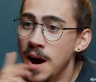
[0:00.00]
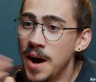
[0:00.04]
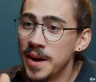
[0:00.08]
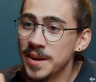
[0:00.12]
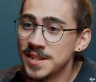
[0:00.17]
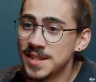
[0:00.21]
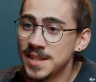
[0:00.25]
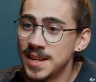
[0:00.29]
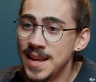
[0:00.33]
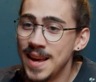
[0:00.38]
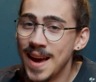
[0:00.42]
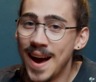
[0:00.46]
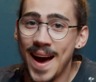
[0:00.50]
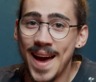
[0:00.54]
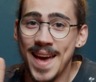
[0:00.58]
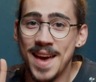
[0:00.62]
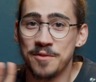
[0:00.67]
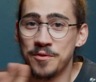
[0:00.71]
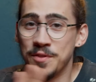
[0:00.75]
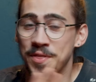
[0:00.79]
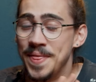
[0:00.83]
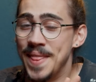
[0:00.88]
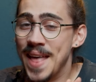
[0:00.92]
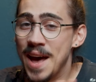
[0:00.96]
Honestly, I
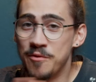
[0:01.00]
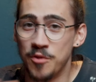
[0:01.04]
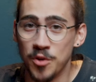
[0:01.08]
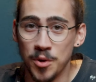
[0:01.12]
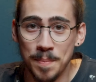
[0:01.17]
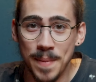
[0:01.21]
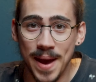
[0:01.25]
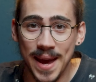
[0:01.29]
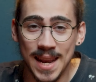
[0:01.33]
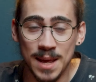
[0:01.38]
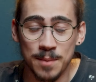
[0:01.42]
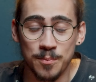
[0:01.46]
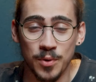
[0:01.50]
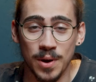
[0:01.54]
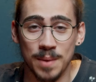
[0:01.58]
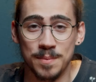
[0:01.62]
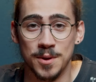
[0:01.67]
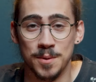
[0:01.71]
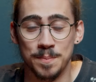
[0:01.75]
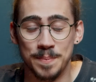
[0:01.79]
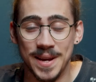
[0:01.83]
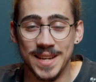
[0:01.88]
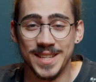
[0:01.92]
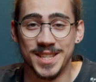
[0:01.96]
have never made a
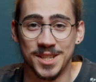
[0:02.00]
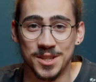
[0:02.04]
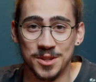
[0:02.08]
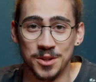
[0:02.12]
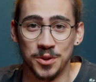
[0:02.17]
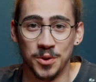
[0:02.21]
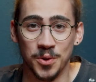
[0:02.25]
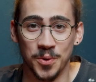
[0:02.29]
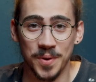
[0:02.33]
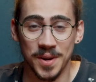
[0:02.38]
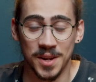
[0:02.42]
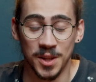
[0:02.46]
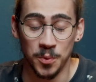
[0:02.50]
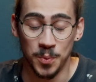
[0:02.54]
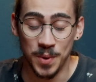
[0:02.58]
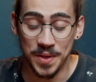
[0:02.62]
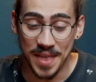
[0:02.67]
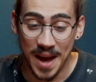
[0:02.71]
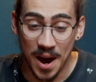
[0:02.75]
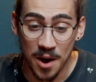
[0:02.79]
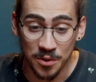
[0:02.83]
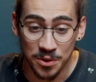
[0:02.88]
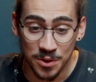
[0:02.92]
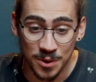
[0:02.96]
Premiere Basic tutorial
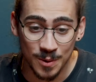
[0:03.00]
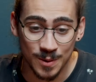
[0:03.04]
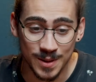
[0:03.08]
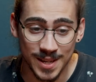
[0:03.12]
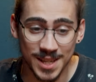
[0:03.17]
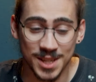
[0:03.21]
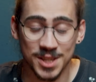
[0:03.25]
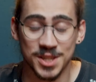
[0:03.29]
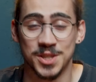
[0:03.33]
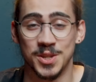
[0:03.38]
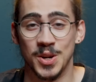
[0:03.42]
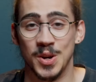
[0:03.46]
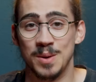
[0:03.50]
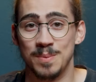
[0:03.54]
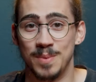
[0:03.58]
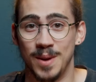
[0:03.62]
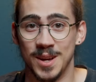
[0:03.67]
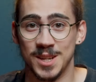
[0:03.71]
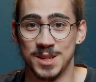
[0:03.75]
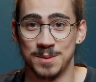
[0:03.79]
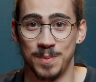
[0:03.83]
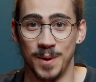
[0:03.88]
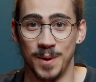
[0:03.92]
without using the Storyblocks